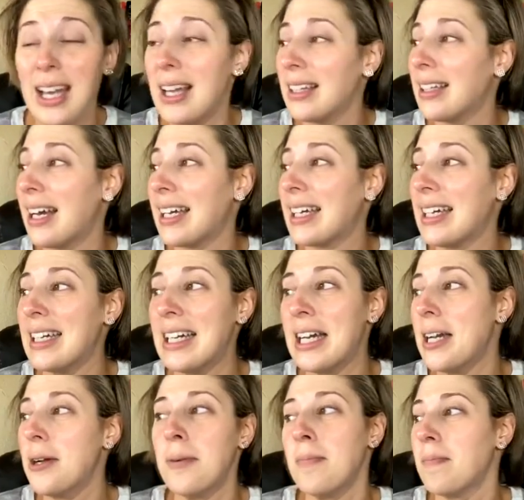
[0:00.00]
Like,
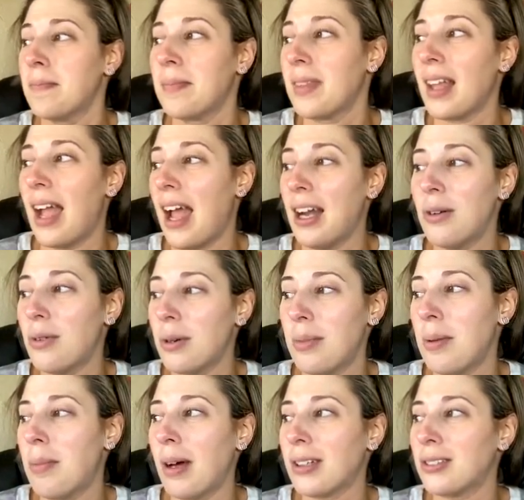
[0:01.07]
I don't want to be
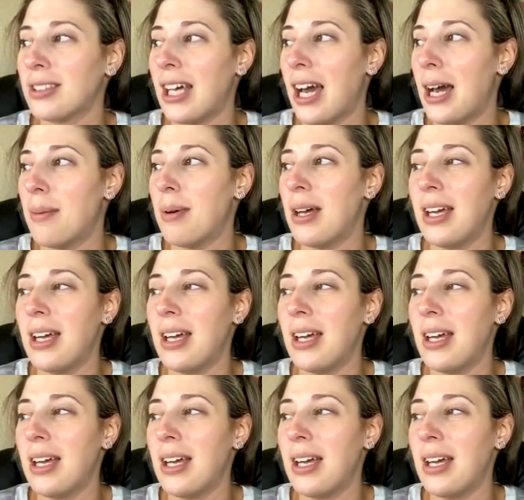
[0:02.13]
bundled up